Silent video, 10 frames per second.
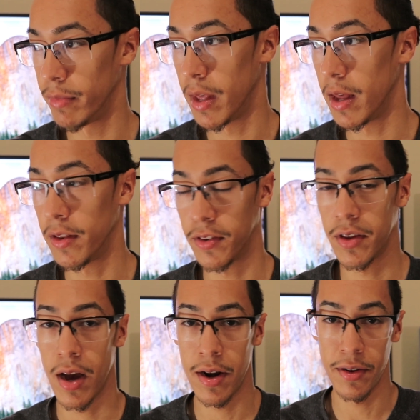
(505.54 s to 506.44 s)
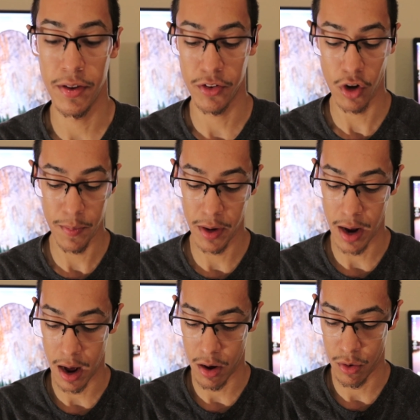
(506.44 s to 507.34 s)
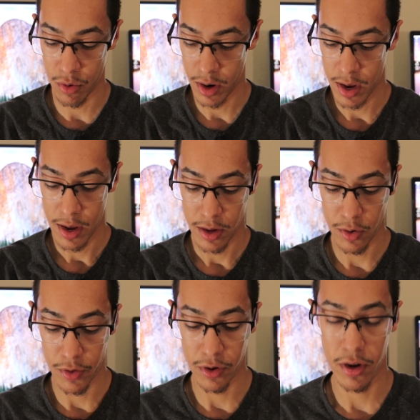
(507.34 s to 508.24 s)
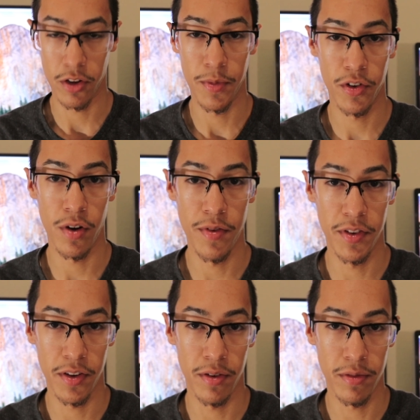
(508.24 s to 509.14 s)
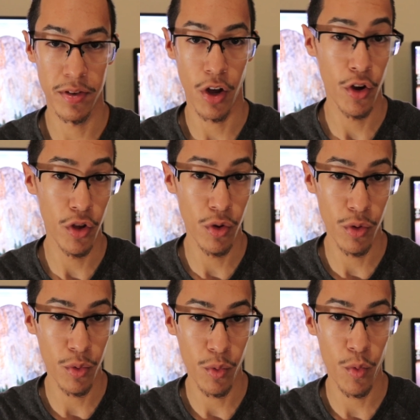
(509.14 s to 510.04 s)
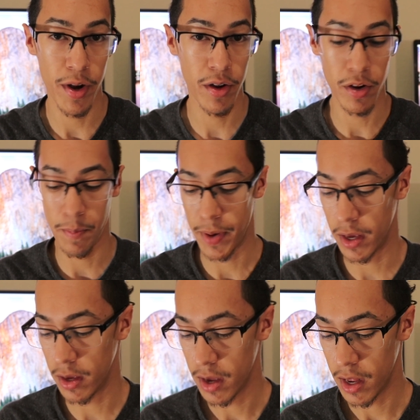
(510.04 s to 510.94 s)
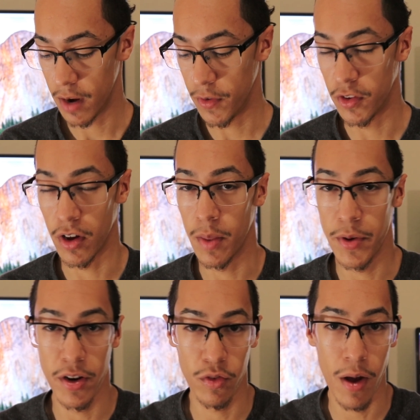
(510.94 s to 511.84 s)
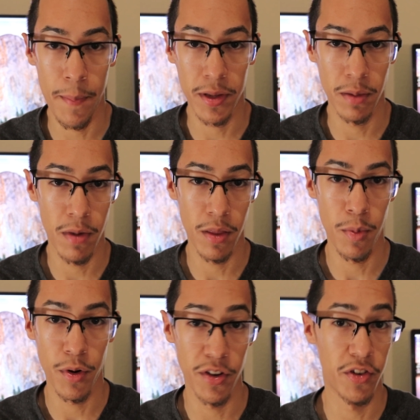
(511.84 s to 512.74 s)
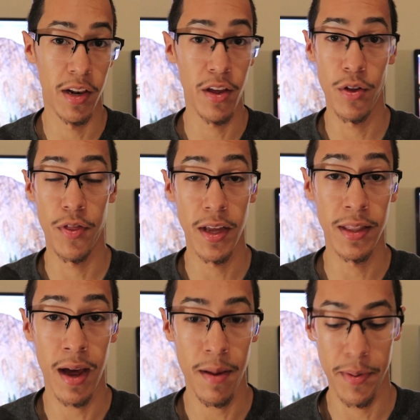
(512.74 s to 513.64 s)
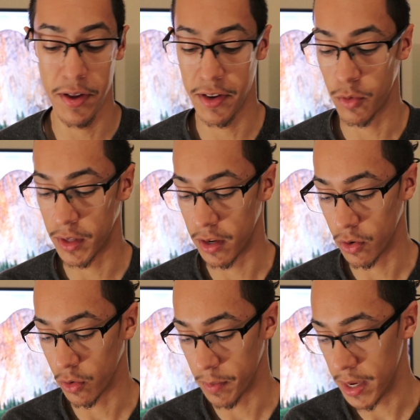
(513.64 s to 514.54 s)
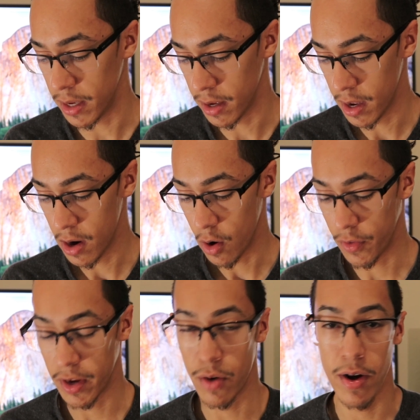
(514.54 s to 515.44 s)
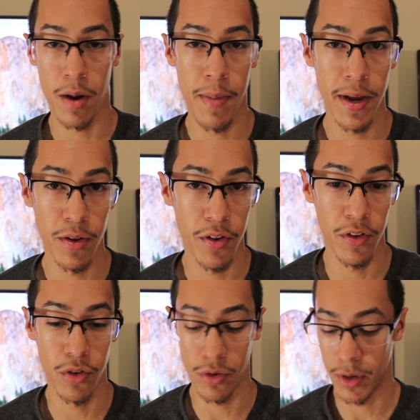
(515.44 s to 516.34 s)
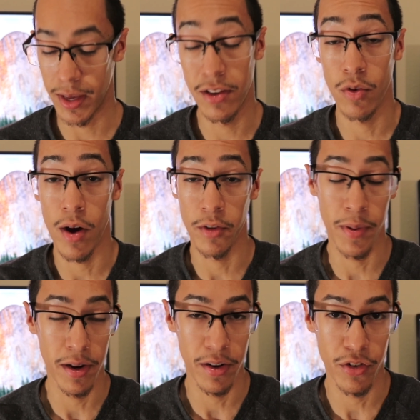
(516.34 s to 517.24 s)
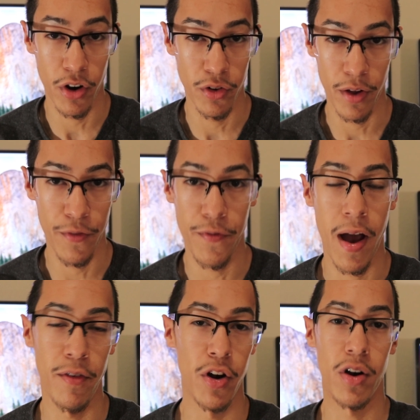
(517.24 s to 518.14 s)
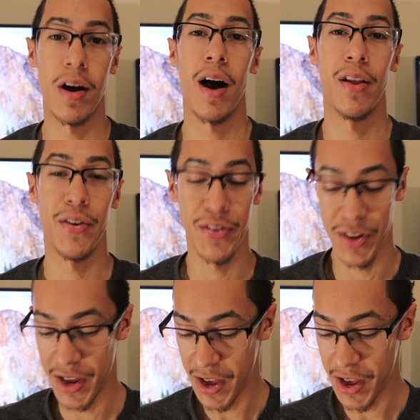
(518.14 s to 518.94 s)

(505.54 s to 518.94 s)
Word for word: it's kind of disturbing how you know, their customer service doesn't tell you what it could be. And if you tell them you're gonna swap out the motherboard, they just let you think that because that's what they told me. Or they're gonna recommend you to, to Geek Squad, is probably gonna charge you like $500